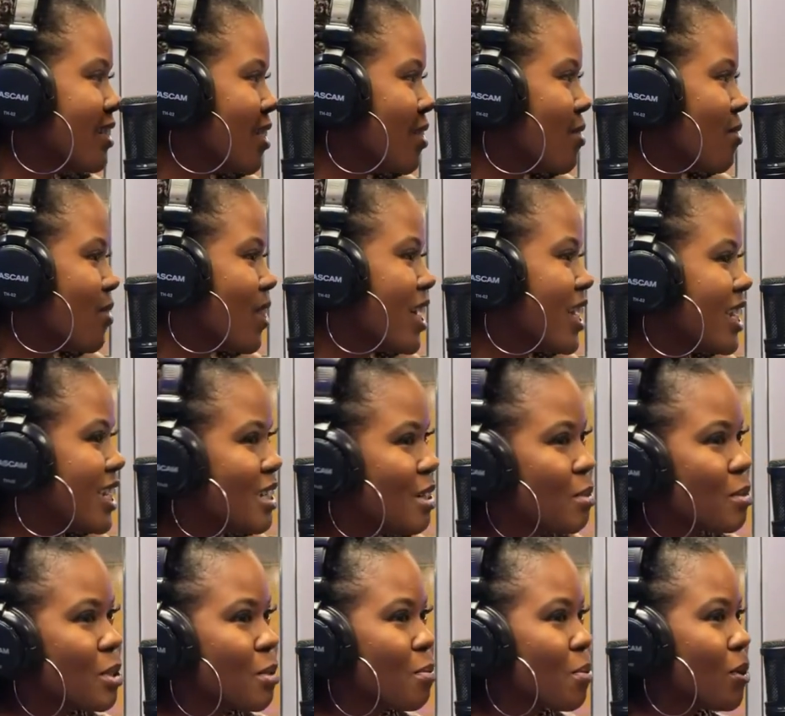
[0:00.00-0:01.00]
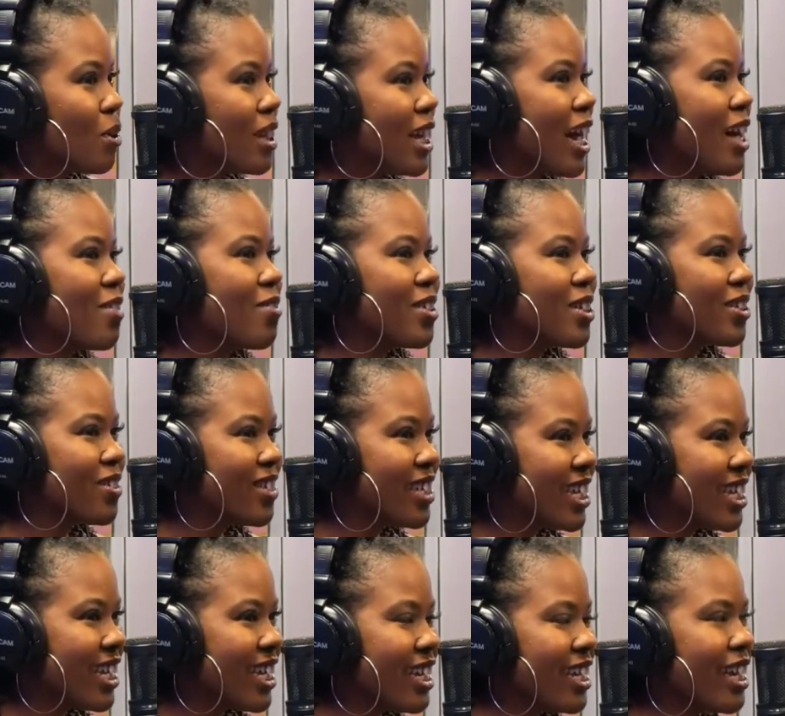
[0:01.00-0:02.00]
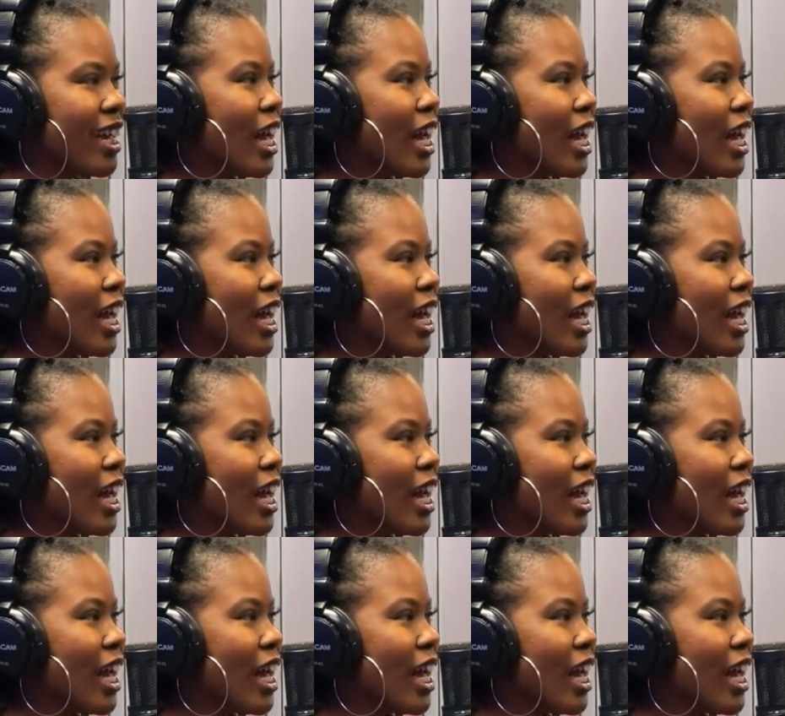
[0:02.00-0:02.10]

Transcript: you know, ready to pull out when you need it.